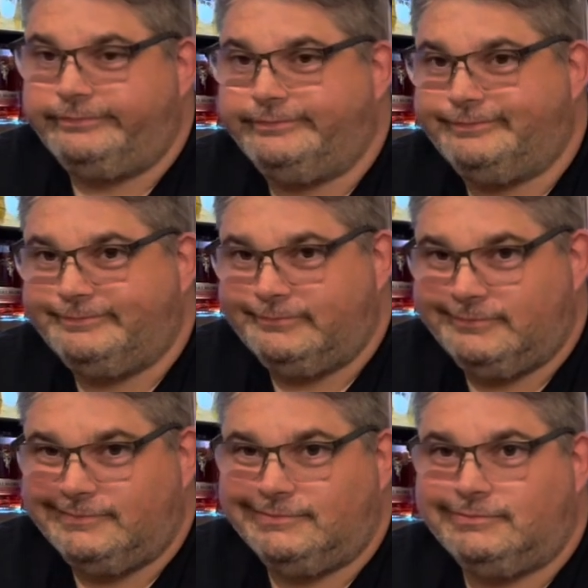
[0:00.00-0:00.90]

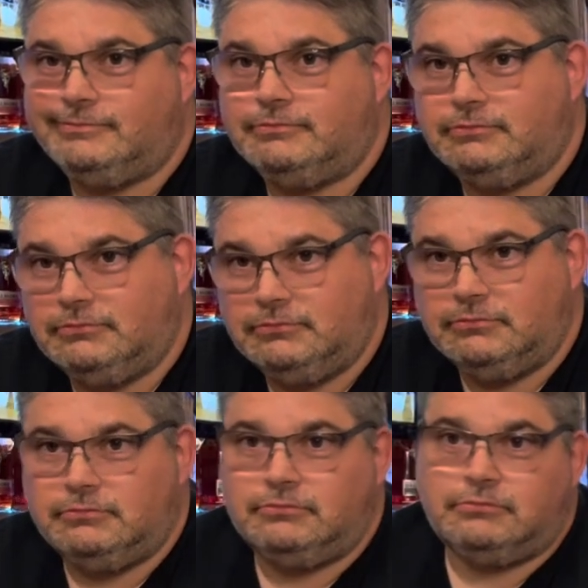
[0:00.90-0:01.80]

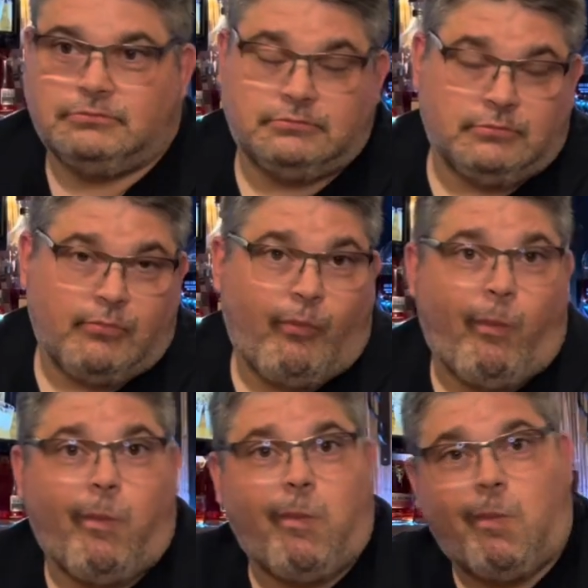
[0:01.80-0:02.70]

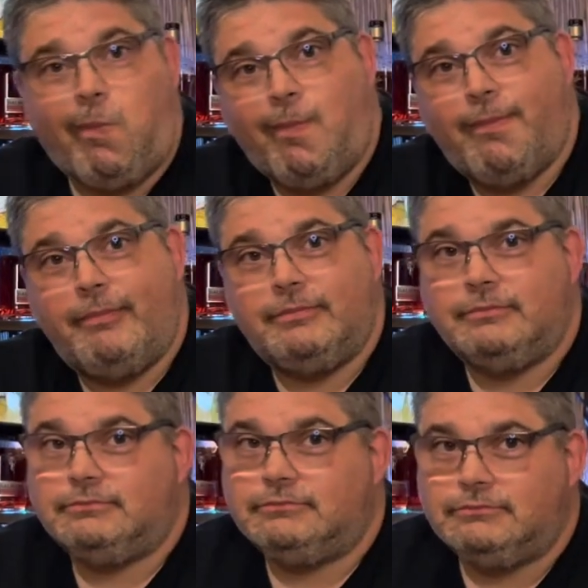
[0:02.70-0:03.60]
[no speech]